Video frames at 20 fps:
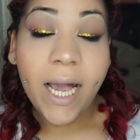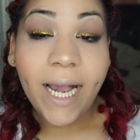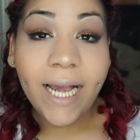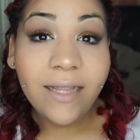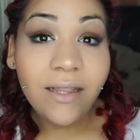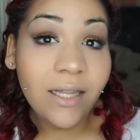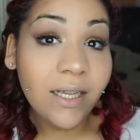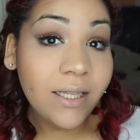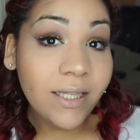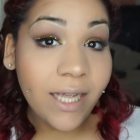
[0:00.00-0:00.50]
I
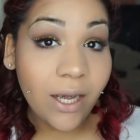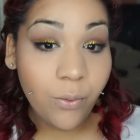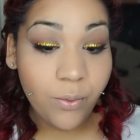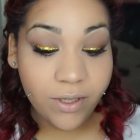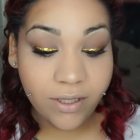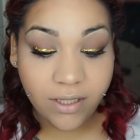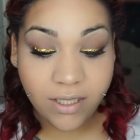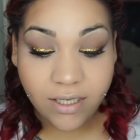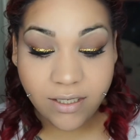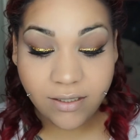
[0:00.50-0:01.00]
think that
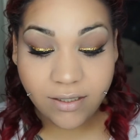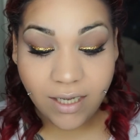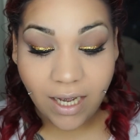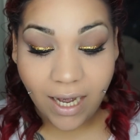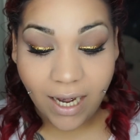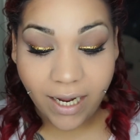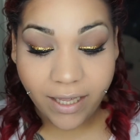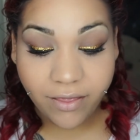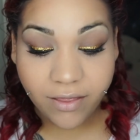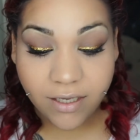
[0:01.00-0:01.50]
with this
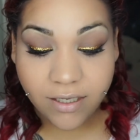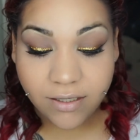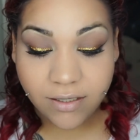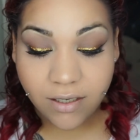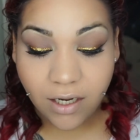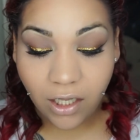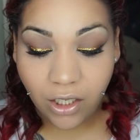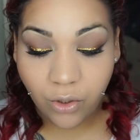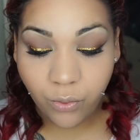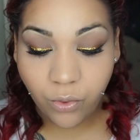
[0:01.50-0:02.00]
eye, this
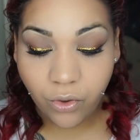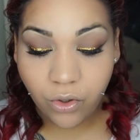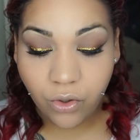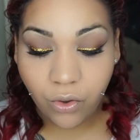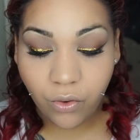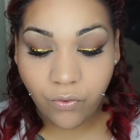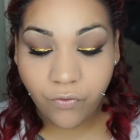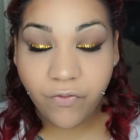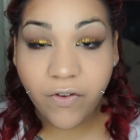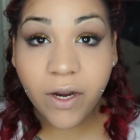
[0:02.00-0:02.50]
color will
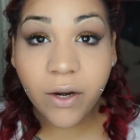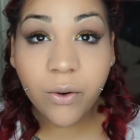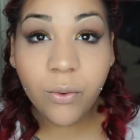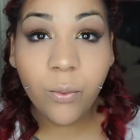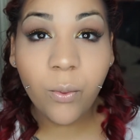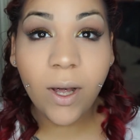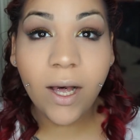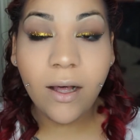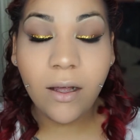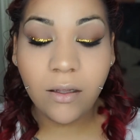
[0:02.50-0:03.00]
go very
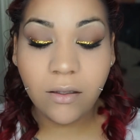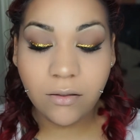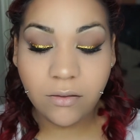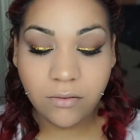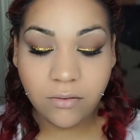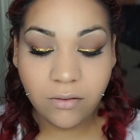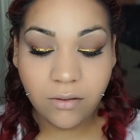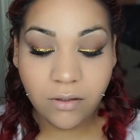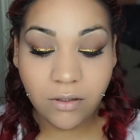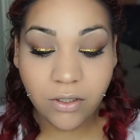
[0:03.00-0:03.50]
well.
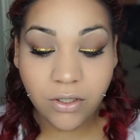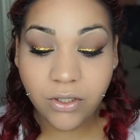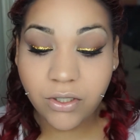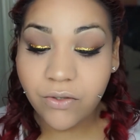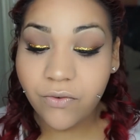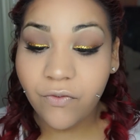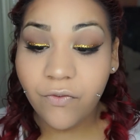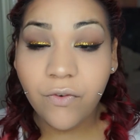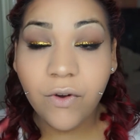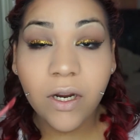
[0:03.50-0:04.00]
Looks
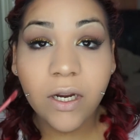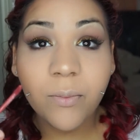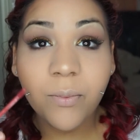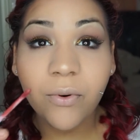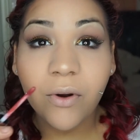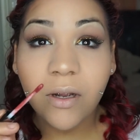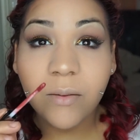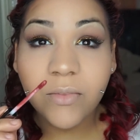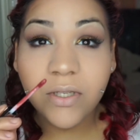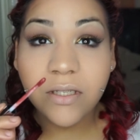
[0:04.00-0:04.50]
very
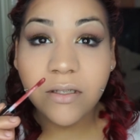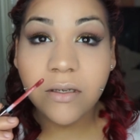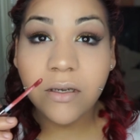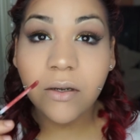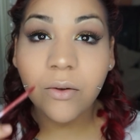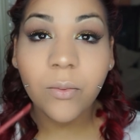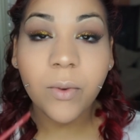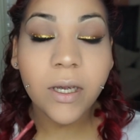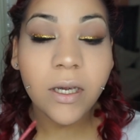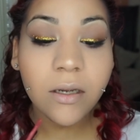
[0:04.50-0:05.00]
promising.
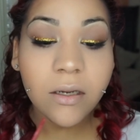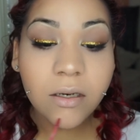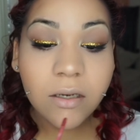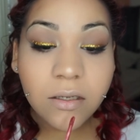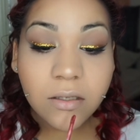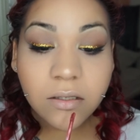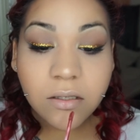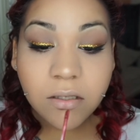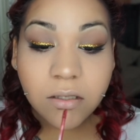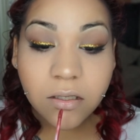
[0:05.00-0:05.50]
Oh my
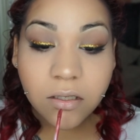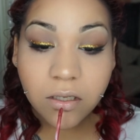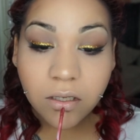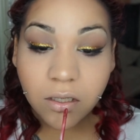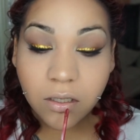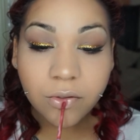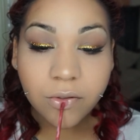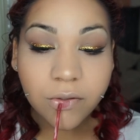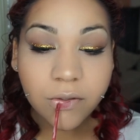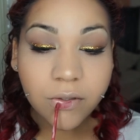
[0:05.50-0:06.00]
goodness.
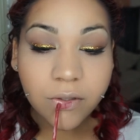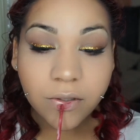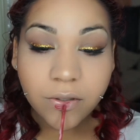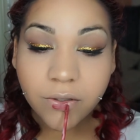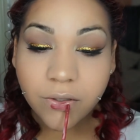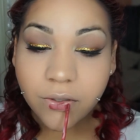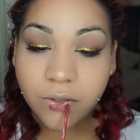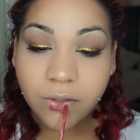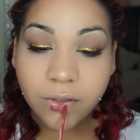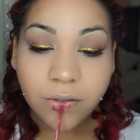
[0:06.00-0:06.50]

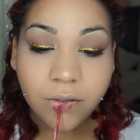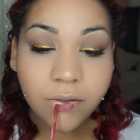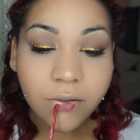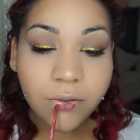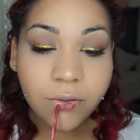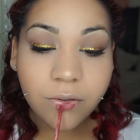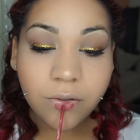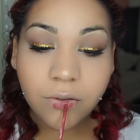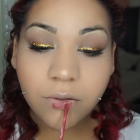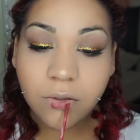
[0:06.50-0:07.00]

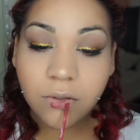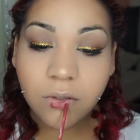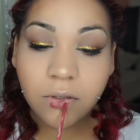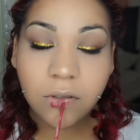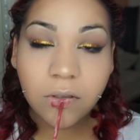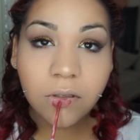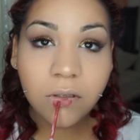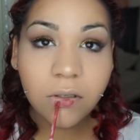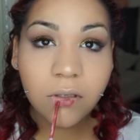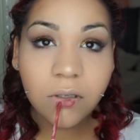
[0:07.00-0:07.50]

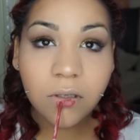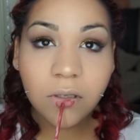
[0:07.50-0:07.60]
Ugh.